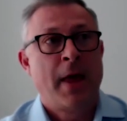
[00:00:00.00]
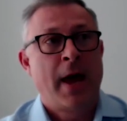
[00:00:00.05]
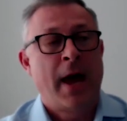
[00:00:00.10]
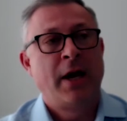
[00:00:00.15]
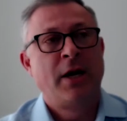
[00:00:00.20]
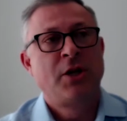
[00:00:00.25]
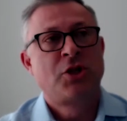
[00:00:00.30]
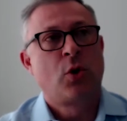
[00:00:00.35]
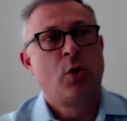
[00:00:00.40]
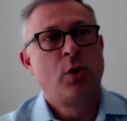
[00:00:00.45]

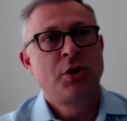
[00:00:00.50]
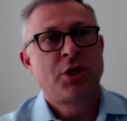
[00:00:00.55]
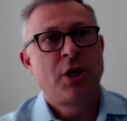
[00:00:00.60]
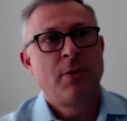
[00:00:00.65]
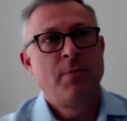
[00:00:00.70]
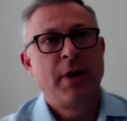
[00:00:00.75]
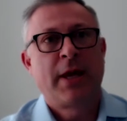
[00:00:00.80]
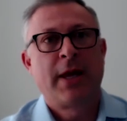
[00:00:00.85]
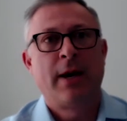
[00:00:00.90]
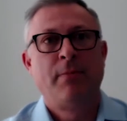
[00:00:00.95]
and it's also
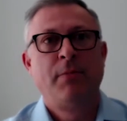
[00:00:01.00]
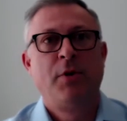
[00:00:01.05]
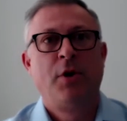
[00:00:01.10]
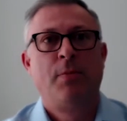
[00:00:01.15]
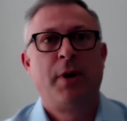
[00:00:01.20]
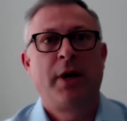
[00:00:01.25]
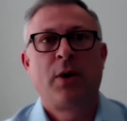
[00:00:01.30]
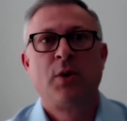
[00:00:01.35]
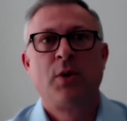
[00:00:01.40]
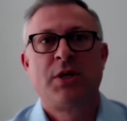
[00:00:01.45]
become
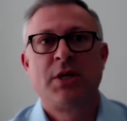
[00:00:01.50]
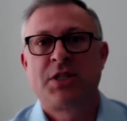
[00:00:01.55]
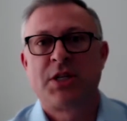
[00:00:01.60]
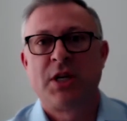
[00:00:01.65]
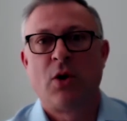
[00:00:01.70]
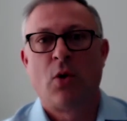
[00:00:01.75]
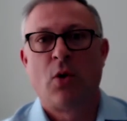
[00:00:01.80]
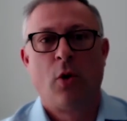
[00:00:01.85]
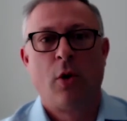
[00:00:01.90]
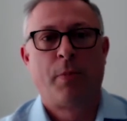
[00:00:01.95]
ubiquitous
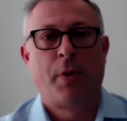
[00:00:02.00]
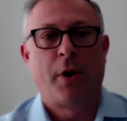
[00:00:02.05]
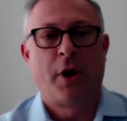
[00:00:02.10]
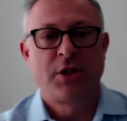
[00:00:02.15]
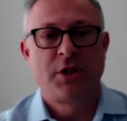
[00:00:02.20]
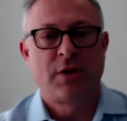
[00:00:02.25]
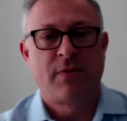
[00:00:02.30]
in all parts